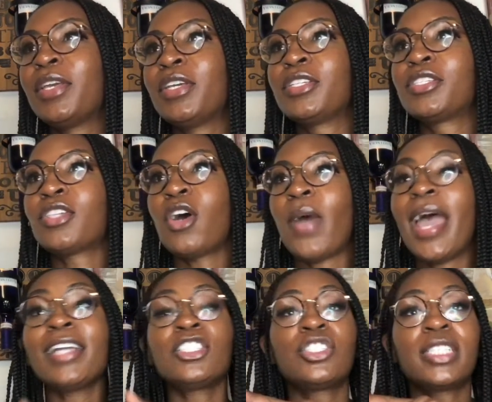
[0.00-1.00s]
So
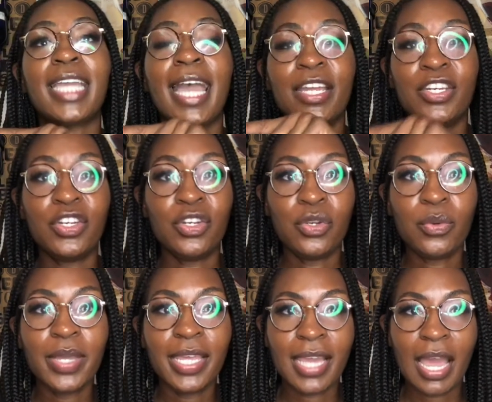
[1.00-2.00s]
actually I knew
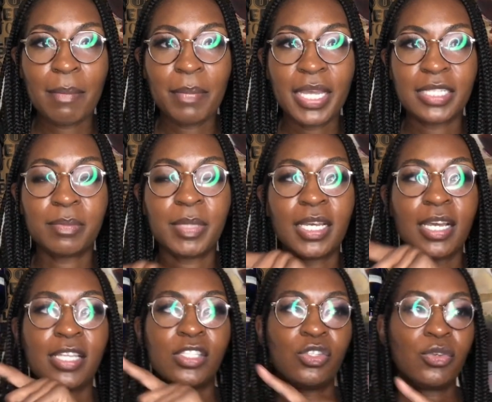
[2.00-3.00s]
he got picked
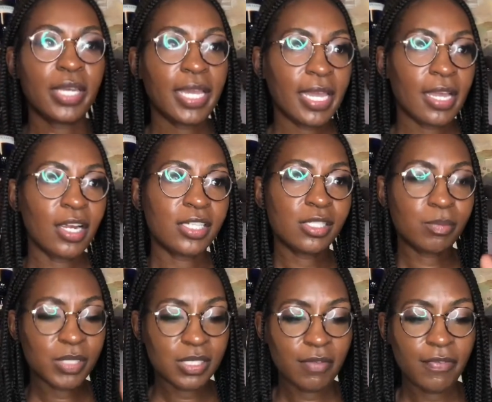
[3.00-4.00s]
because you get a
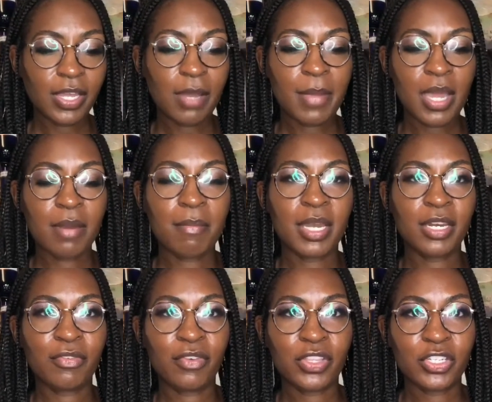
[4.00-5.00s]
specific amount of money
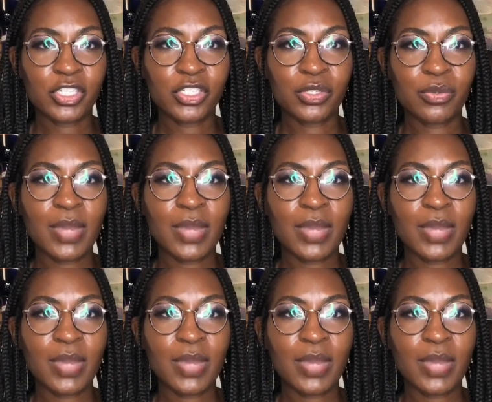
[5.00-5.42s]
for the shoot,